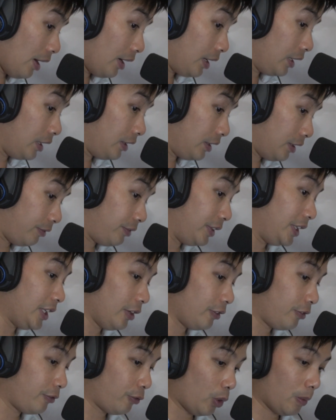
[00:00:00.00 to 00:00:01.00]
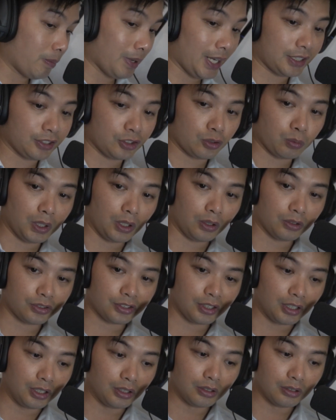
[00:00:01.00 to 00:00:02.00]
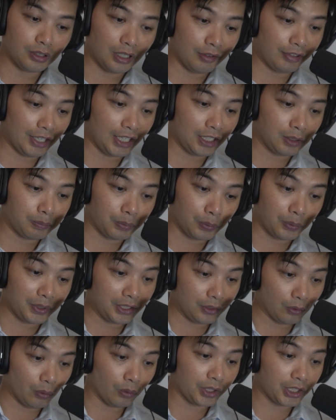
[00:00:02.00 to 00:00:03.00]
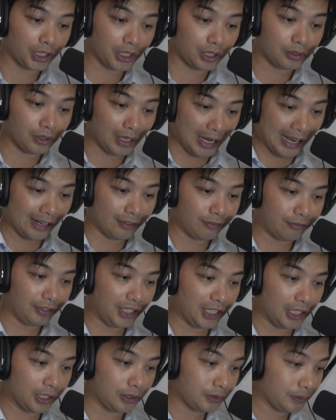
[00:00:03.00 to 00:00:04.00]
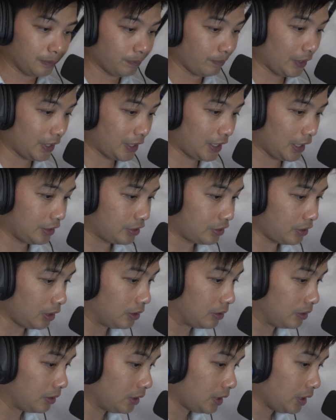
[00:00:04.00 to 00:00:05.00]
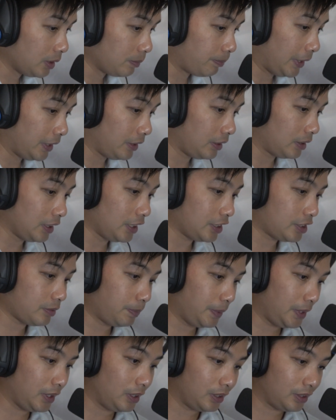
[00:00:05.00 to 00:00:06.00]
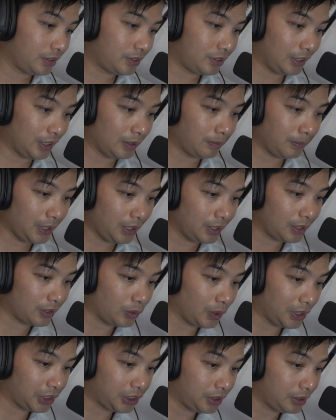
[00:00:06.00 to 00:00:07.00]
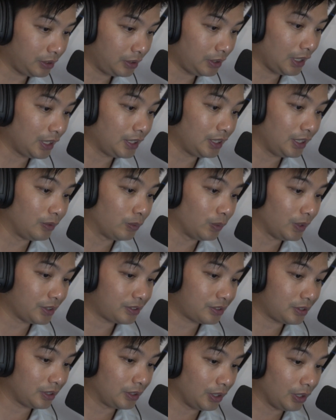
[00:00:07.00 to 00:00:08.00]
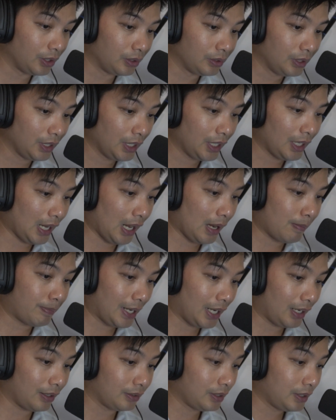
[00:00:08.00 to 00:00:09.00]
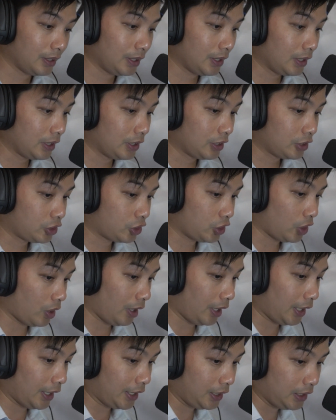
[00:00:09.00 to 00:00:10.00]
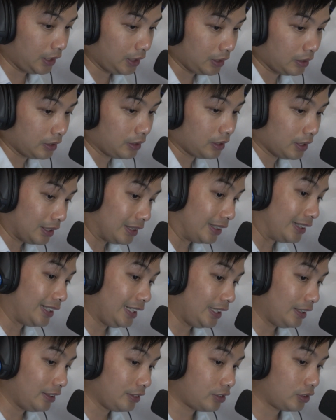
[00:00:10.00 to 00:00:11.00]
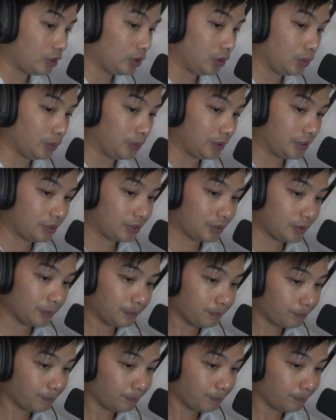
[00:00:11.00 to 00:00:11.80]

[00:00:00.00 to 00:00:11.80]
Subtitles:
in the video format as well. So available in audio and video. Okay, so Ben Gillespie sent me a question and he wants to know about tying leaders to lures.